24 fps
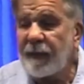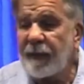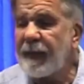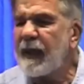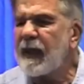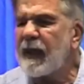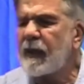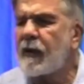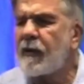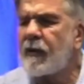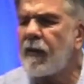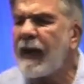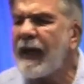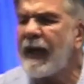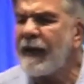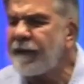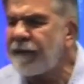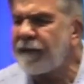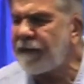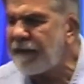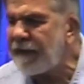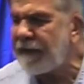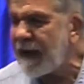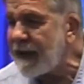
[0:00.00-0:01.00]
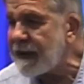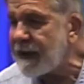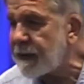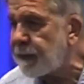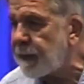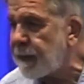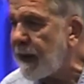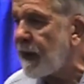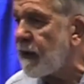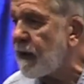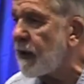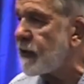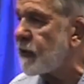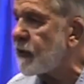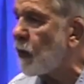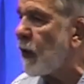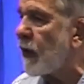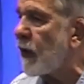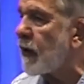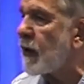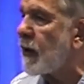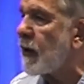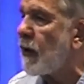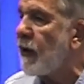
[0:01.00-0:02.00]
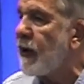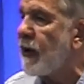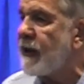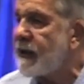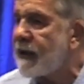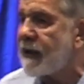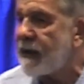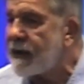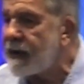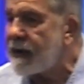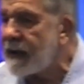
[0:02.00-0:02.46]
to be a great feast because we're going to